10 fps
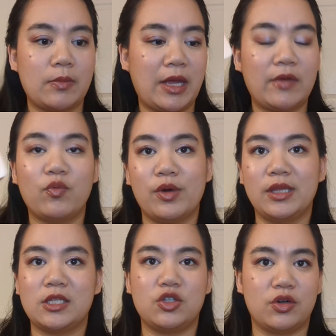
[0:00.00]
I have one
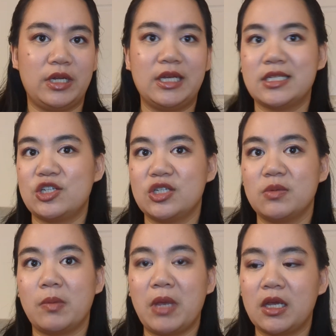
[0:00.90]
that's dirty because I just
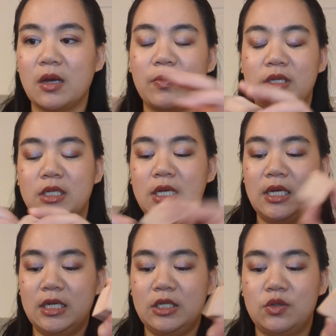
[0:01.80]
did my makeup and
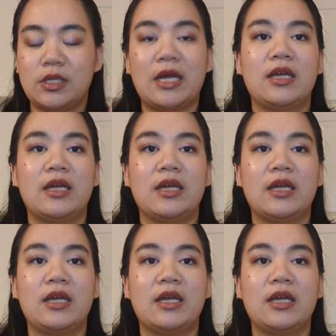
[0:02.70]
use that.